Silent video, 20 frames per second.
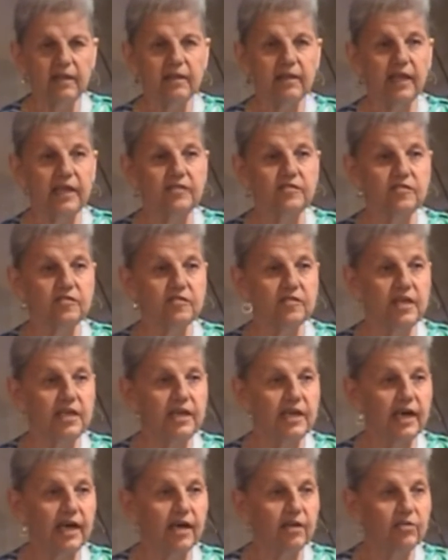They
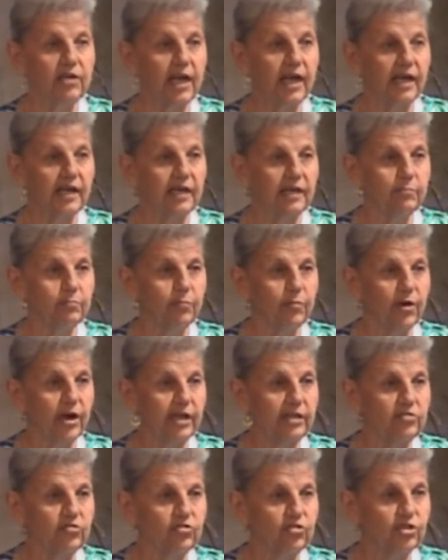seek out and
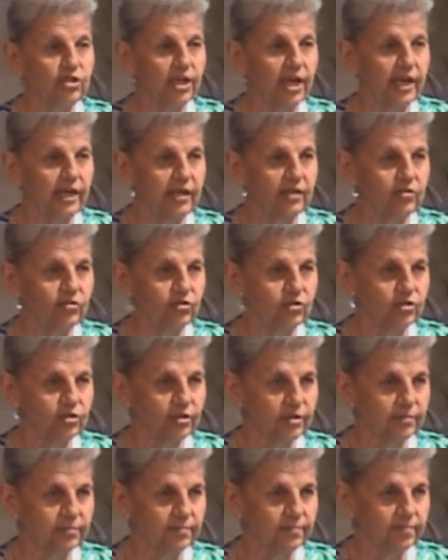embrace change.
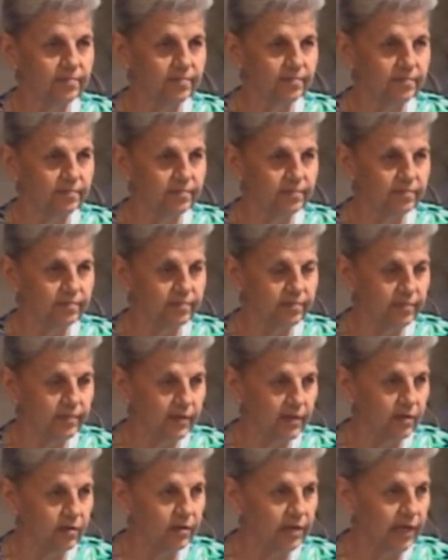
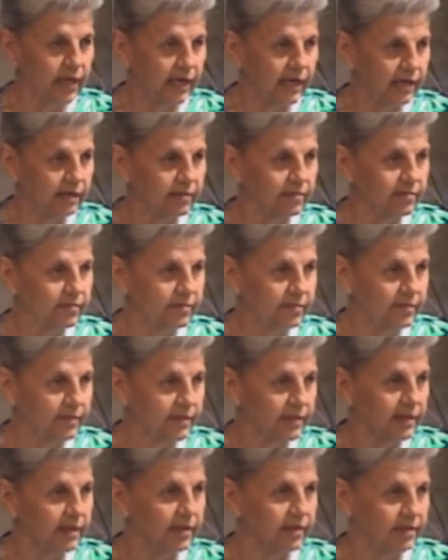Okay?
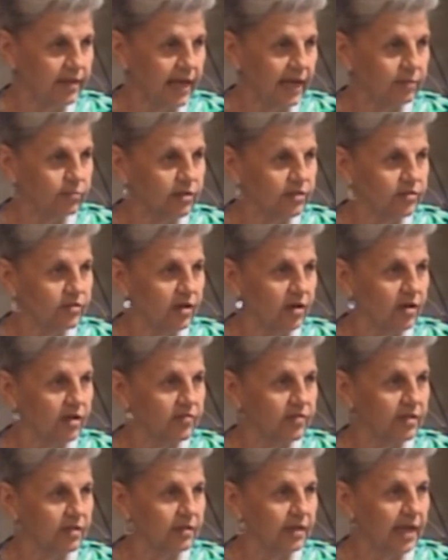That one's
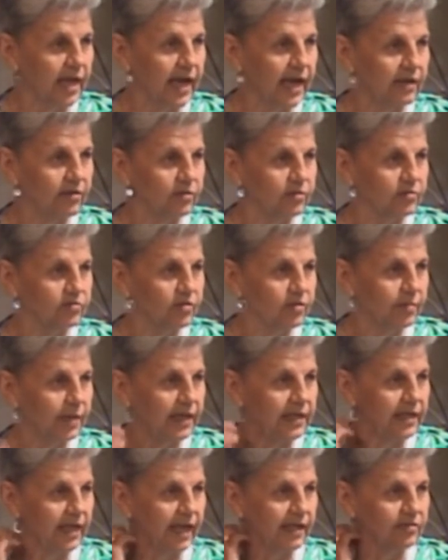causing the hackles on
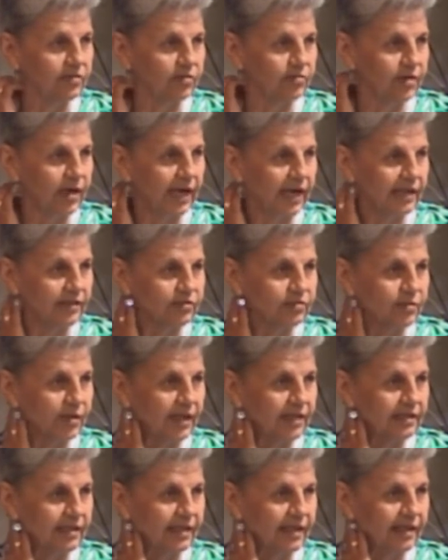my neck to rise
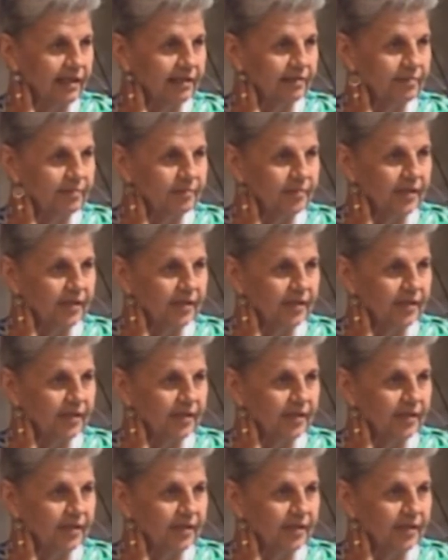right now.